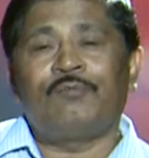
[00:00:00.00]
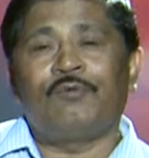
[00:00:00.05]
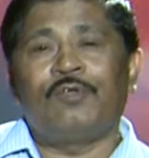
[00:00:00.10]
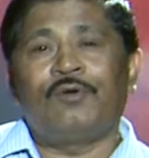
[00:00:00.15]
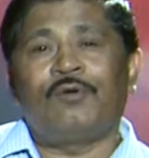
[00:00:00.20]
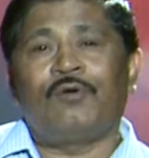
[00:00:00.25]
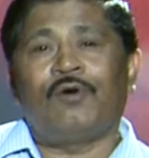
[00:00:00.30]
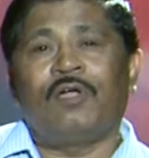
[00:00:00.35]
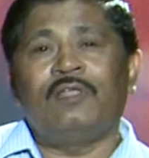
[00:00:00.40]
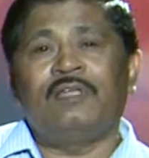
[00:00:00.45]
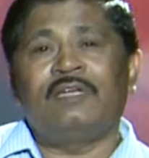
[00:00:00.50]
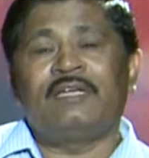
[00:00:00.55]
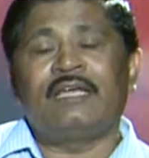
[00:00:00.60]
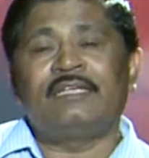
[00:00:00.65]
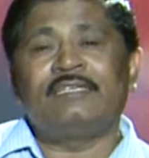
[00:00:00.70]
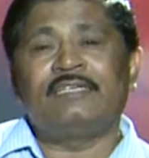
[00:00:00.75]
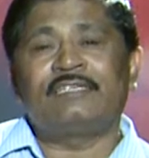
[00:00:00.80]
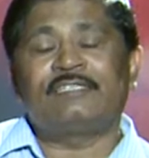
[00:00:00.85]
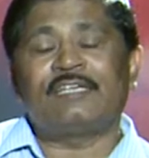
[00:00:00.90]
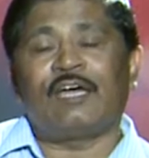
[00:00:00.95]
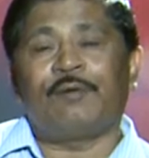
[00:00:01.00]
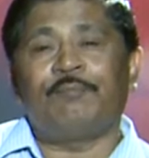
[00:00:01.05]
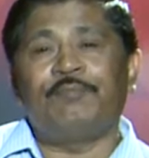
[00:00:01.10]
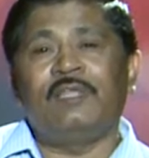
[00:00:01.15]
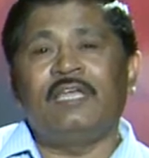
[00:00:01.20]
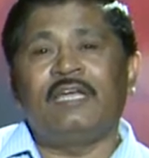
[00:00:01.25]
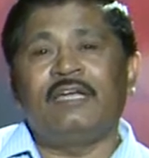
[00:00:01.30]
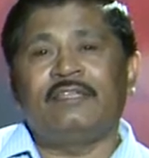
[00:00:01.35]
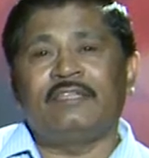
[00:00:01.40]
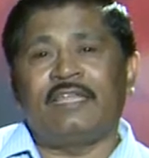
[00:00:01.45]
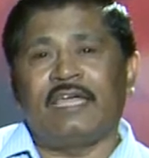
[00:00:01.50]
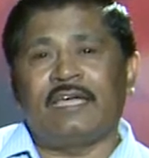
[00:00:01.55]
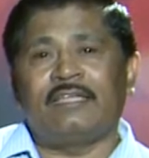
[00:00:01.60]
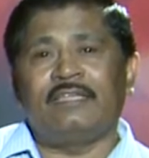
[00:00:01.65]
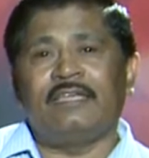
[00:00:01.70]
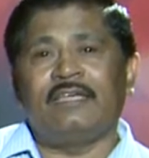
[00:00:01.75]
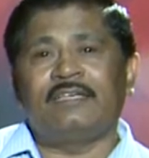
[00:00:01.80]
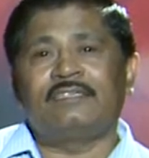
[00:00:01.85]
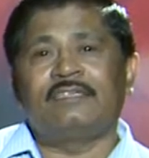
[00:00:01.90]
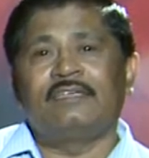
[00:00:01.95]
we call it as a sampling
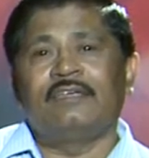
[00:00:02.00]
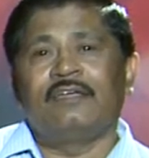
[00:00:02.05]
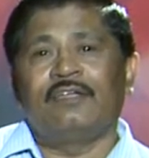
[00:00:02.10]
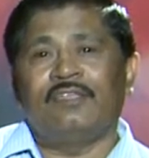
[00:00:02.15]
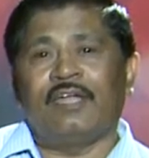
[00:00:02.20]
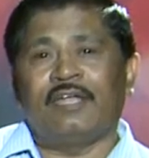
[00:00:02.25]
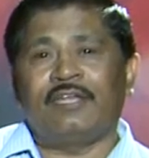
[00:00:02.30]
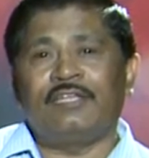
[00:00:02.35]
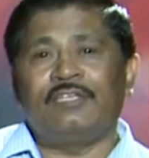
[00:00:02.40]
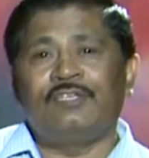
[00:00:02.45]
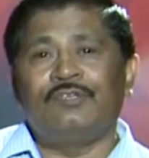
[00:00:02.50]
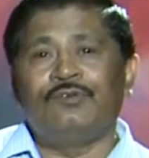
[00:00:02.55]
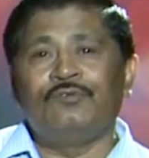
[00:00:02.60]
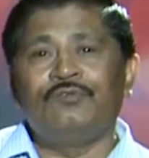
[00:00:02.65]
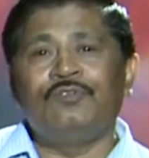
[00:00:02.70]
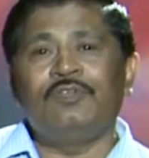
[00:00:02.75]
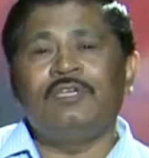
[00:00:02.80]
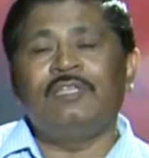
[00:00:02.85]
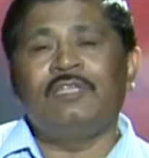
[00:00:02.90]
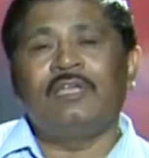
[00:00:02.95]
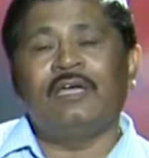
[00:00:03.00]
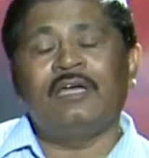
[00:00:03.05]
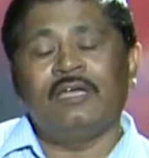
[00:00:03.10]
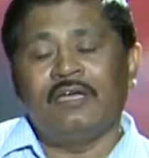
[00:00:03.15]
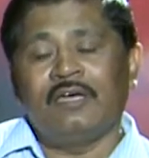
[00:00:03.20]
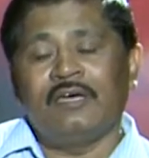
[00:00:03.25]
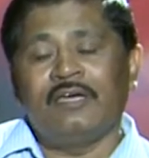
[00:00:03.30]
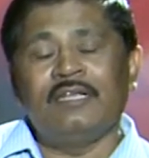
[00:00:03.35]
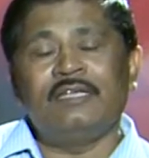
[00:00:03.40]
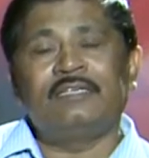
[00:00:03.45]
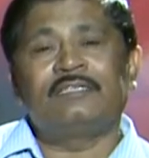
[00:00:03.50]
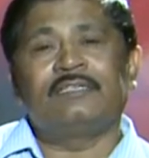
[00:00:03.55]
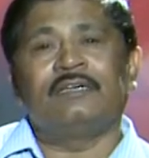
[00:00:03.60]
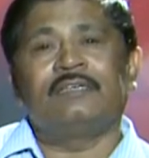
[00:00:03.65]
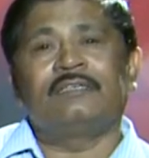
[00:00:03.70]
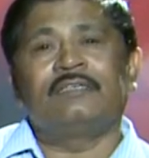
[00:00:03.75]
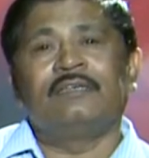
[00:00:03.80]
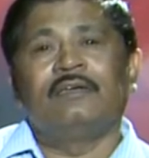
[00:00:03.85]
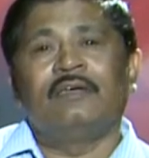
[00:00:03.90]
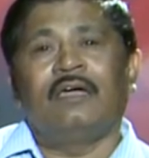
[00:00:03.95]
techniques that is used in the
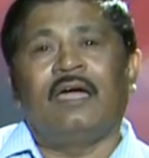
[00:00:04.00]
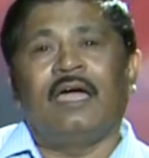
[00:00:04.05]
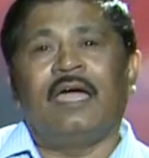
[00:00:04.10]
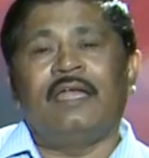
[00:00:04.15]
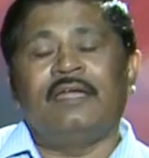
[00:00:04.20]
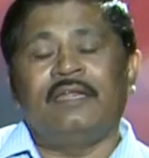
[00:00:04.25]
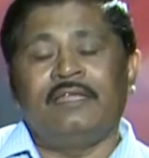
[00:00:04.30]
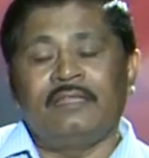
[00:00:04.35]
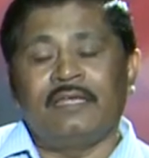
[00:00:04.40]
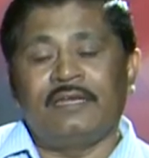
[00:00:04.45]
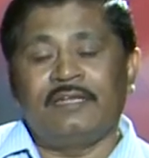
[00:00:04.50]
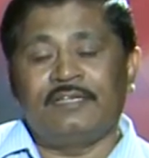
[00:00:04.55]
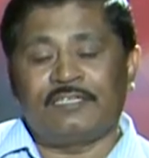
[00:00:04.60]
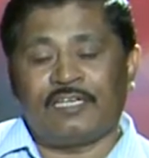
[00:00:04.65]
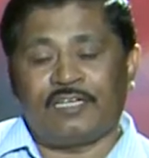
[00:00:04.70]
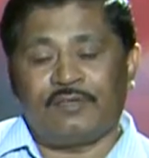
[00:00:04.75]
research. and in the research